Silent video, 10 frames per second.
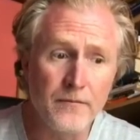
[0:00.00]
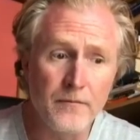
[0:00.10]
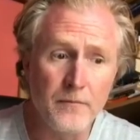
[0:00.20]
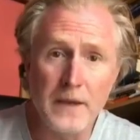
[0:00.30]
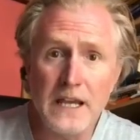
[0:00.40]

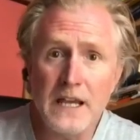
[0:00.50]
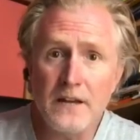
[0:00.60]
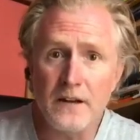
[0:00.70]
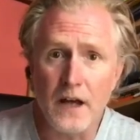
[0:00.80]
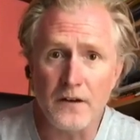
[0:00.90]

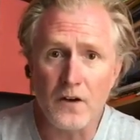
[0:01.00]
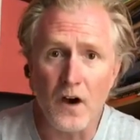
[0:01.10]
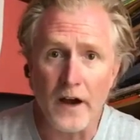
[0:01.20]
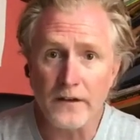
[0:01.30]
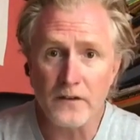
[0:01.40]
mean and
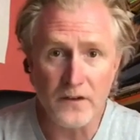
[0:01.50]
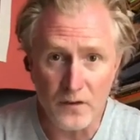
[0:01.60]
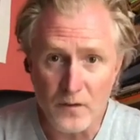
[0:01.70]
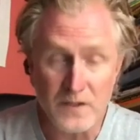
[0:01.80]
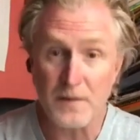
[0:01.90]
unkind to
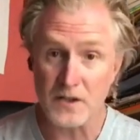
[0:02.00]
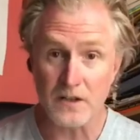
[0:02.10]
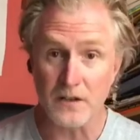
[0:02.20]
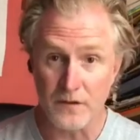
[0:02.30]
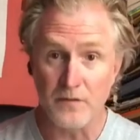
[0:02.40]
you,
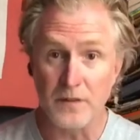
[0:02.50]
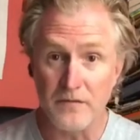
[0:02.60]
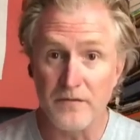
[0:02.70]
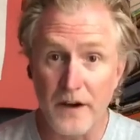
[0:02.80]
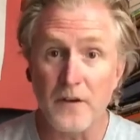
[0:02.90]
especially if you've
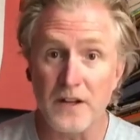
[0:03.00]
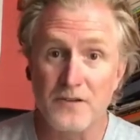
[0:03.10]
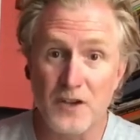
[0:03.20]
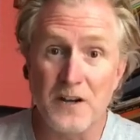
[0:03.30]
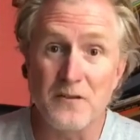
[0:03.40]
been very
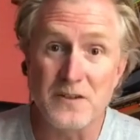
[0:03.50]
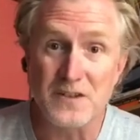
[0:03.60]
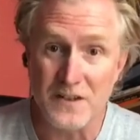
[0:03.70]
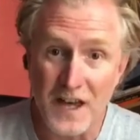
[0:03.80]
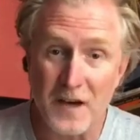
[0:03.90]
generous
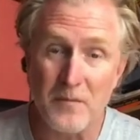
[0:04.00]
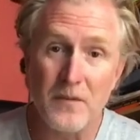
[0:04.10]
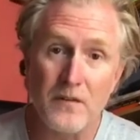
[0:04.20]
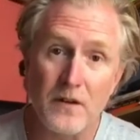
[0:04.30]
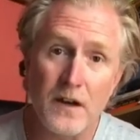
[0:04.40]
to
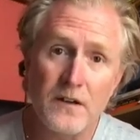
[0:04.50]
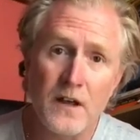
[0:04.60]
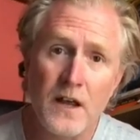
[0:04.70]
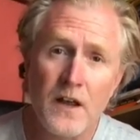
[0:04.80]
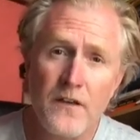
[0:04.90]
them, right?
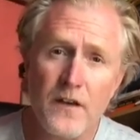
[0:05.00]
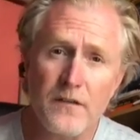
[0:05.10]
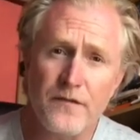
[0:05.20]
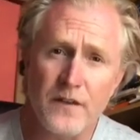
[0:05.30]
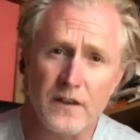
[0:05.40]
They'll
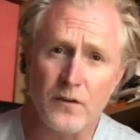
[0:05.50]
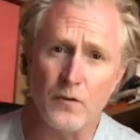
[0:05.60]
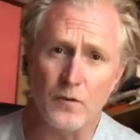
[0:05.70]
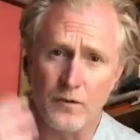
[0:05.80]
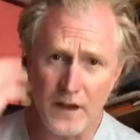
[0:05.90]
fill
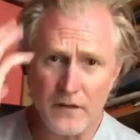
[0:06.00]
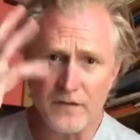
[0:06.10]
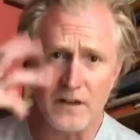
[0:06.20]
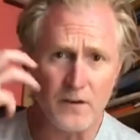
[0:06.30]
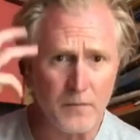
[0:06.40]

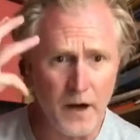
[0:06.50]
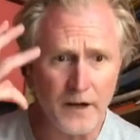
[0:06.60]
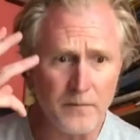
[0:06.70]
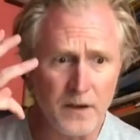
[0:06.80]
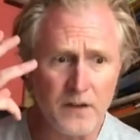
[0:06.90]
your
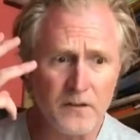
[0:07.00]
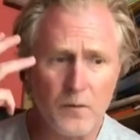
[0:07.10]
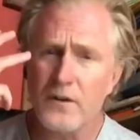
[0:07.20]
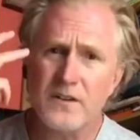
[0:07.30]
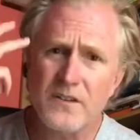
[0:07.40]
mind because you
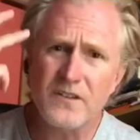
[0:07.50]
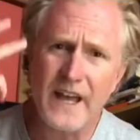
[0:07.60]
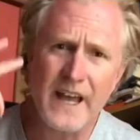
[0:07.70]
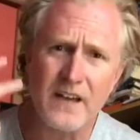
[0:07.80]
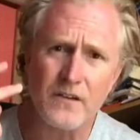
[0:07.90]
won't
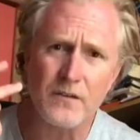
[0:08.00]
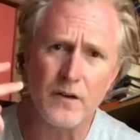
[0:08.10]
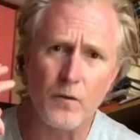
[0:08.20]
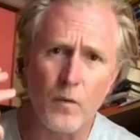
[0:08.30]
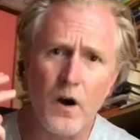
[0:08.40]
understand, you
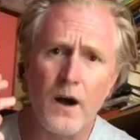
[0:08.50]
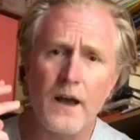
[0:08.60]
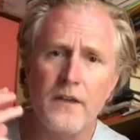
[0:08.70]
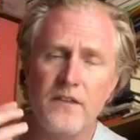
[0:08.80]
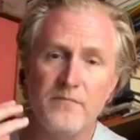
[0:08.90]
know,
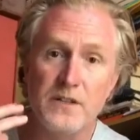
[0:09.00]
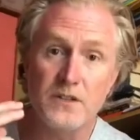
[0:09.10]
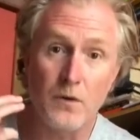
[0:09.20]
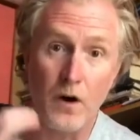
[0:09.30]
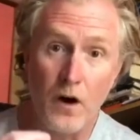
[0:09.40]
why they've been
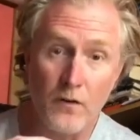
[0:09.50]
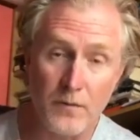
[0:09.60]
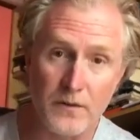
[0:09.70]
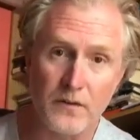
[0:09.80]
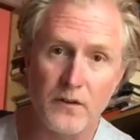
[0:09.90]
so
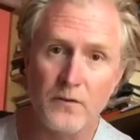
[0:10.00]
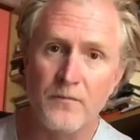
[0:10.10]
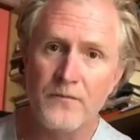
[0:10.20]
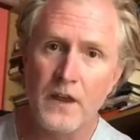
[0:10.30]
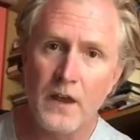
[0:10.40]
horrible to you,
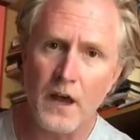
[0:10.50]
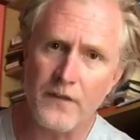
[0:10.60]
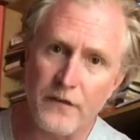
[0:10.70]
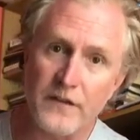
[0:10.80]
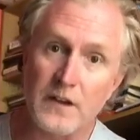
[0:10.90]
and
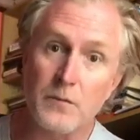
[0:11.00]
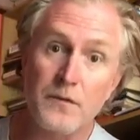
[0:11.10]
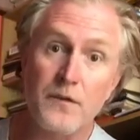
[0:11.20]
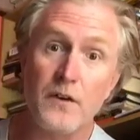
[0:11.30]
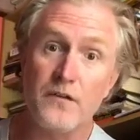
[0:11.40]
they'll fill you
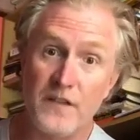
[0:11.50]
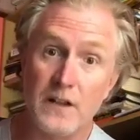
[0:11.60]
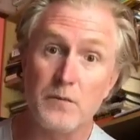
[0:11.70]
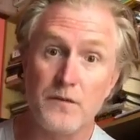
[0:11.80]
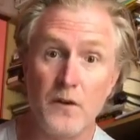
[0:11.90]

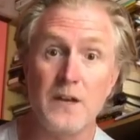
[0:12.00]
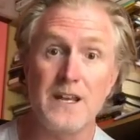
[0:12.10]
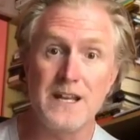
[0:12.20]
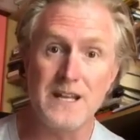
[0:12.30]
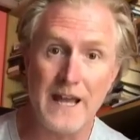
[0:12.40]
with very
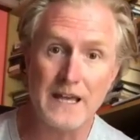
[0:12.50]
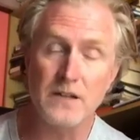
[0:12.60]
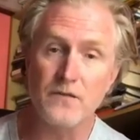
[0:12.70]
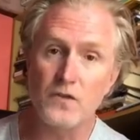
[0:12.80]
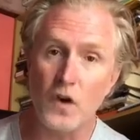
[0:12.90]

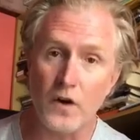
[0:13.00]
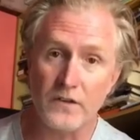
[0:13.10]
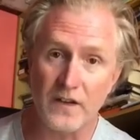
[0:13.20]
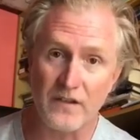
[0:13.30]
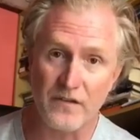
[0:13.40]
negative,
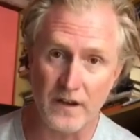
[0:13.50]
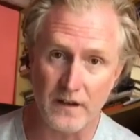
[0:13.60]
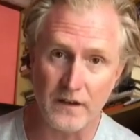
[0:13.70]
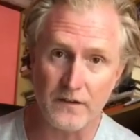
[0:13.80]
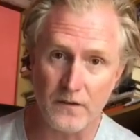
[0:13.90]
toxic
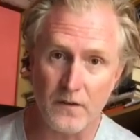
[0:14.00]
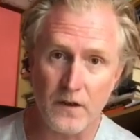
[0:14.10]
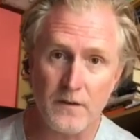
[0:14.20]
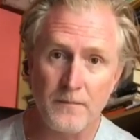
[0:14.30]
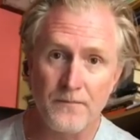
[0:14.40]
feelings, okay?